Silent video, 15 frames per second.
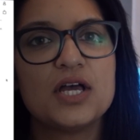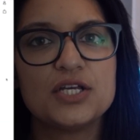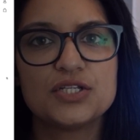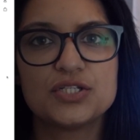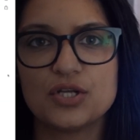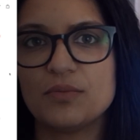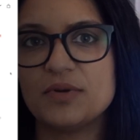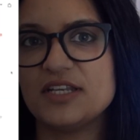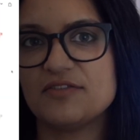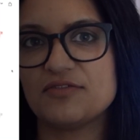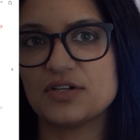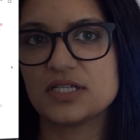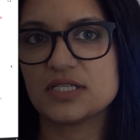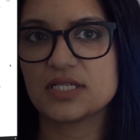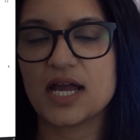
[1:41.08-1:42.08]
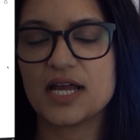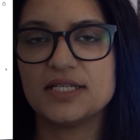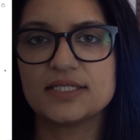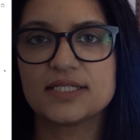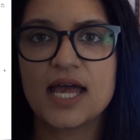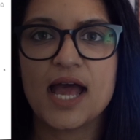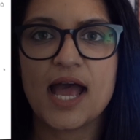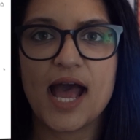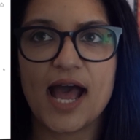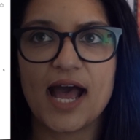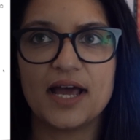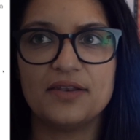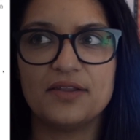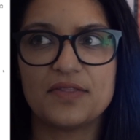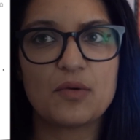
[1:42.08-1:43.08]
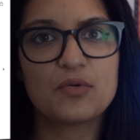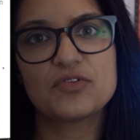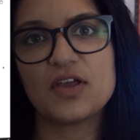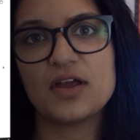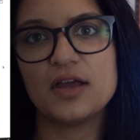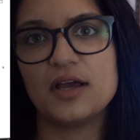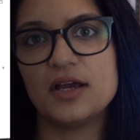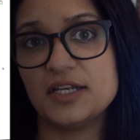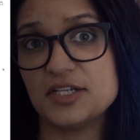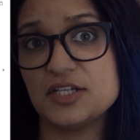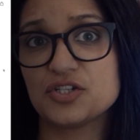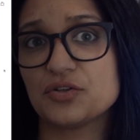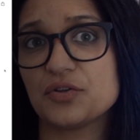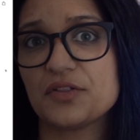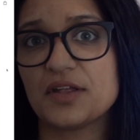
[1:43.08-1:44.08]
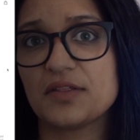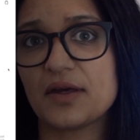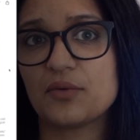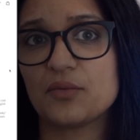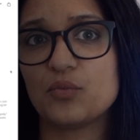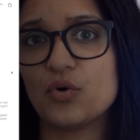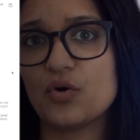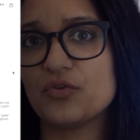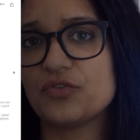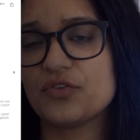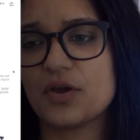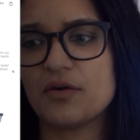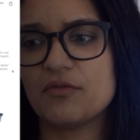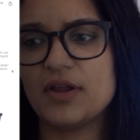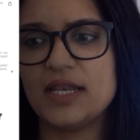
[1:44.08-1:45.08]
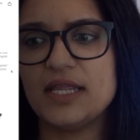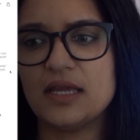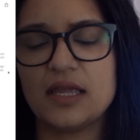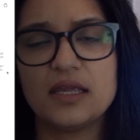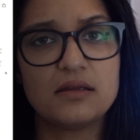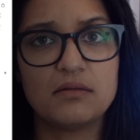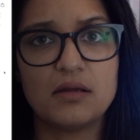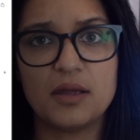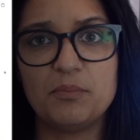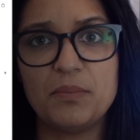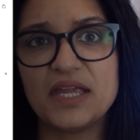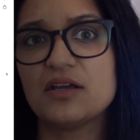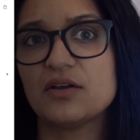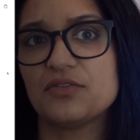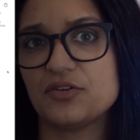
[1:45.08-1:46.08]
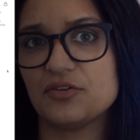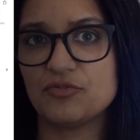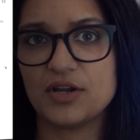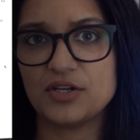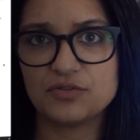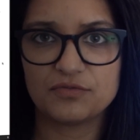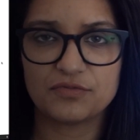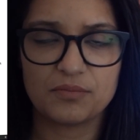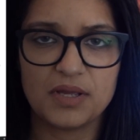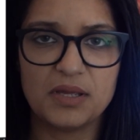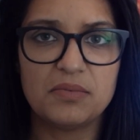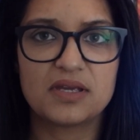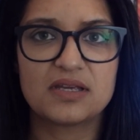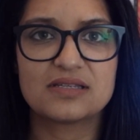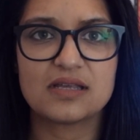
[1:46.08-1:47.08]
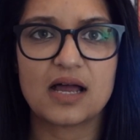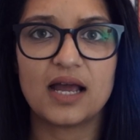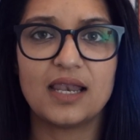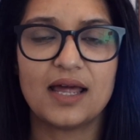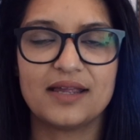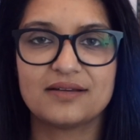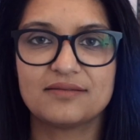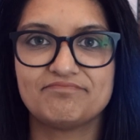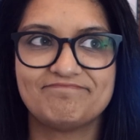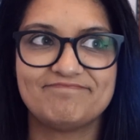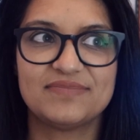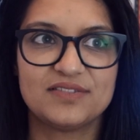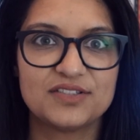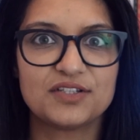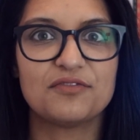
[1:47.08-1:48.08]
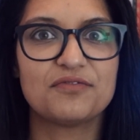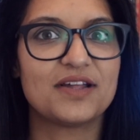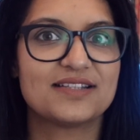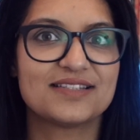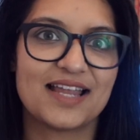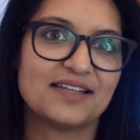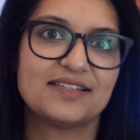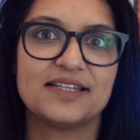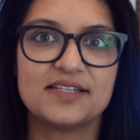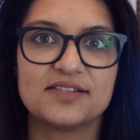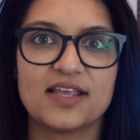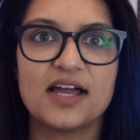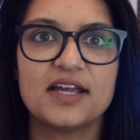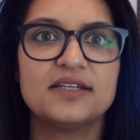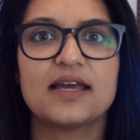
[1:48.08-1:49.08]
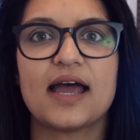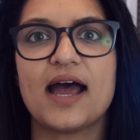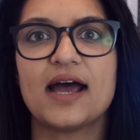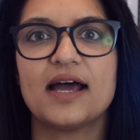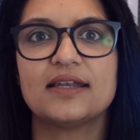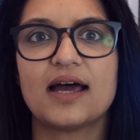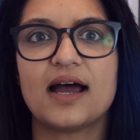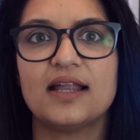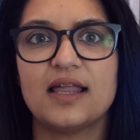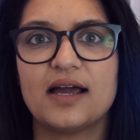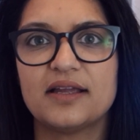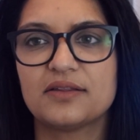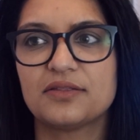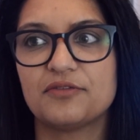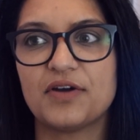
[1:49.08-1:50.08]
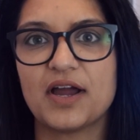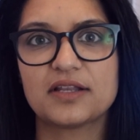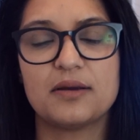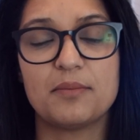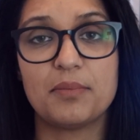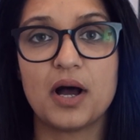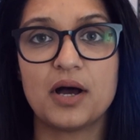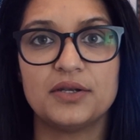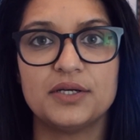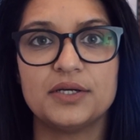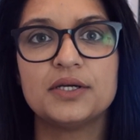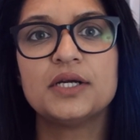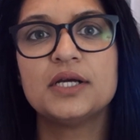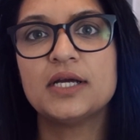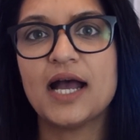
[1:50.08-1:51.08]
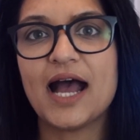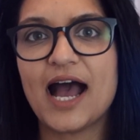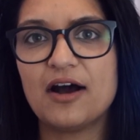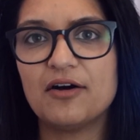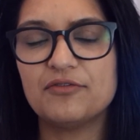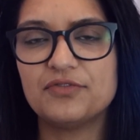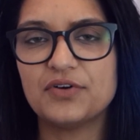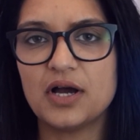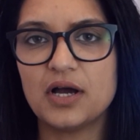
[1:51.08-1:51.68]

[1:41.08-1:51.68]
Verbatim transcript: so many different designs, and that was an additional thing that was really a big consideration for me, because I like stuff that's naturally designed, and I like the fact that Barna have